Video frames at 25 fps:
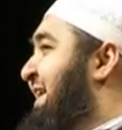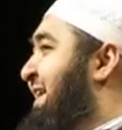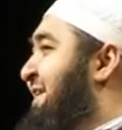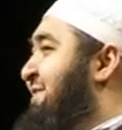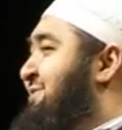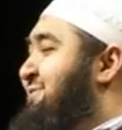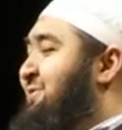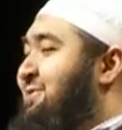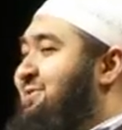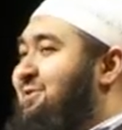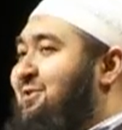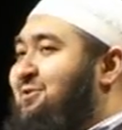
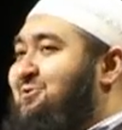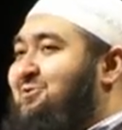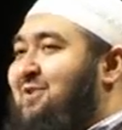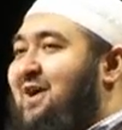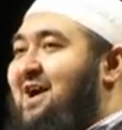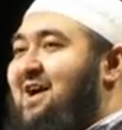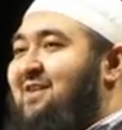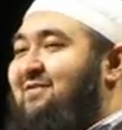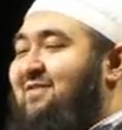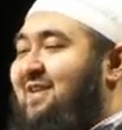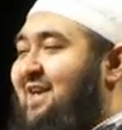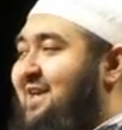So they're
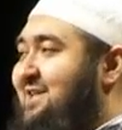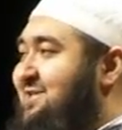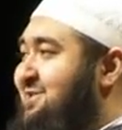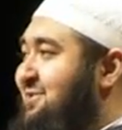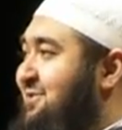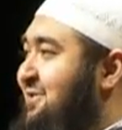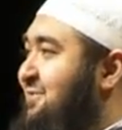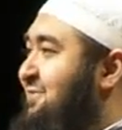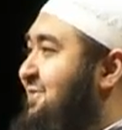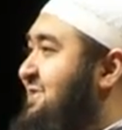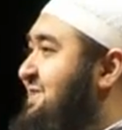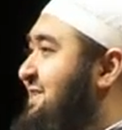driving, he's
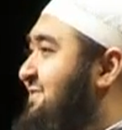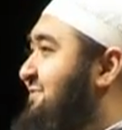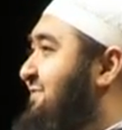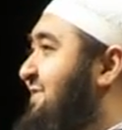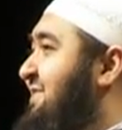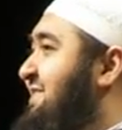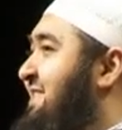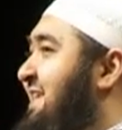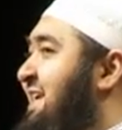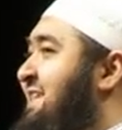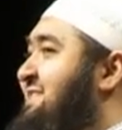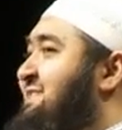looking for
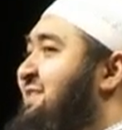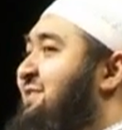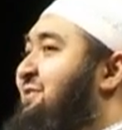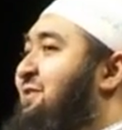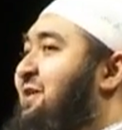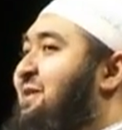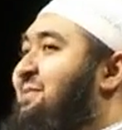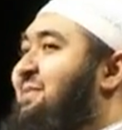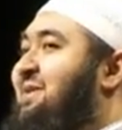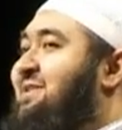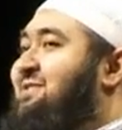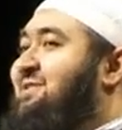different things to
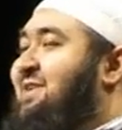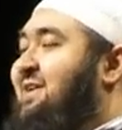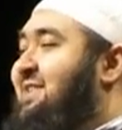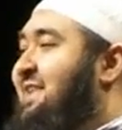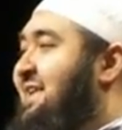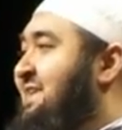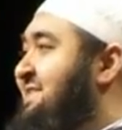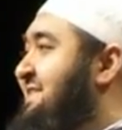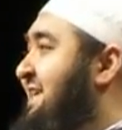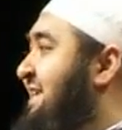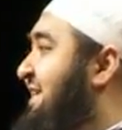comment on, and he's